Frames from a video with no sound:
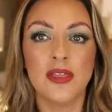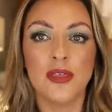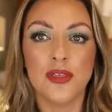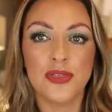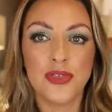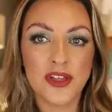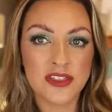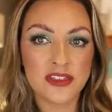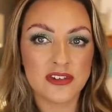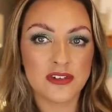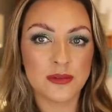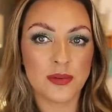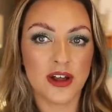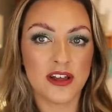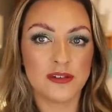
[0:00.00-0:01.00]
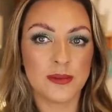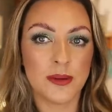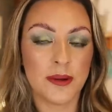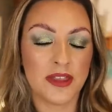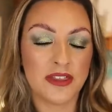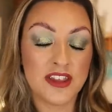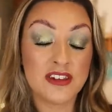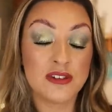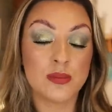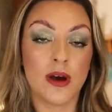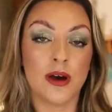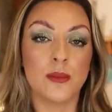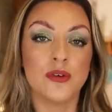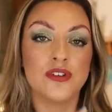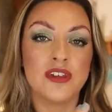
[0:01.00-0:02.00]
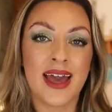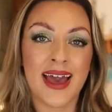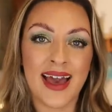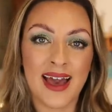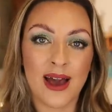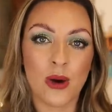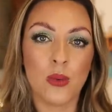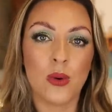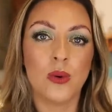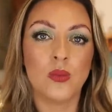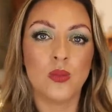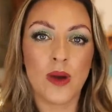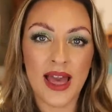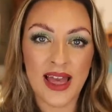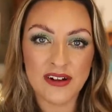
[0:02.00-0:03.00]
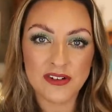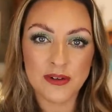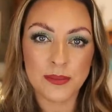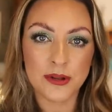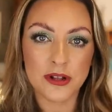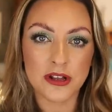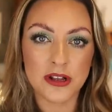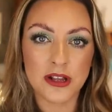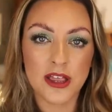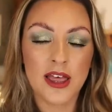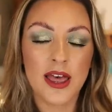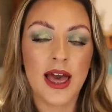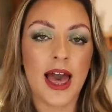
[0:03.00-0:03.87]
The thing that surprised me about this one was how wearable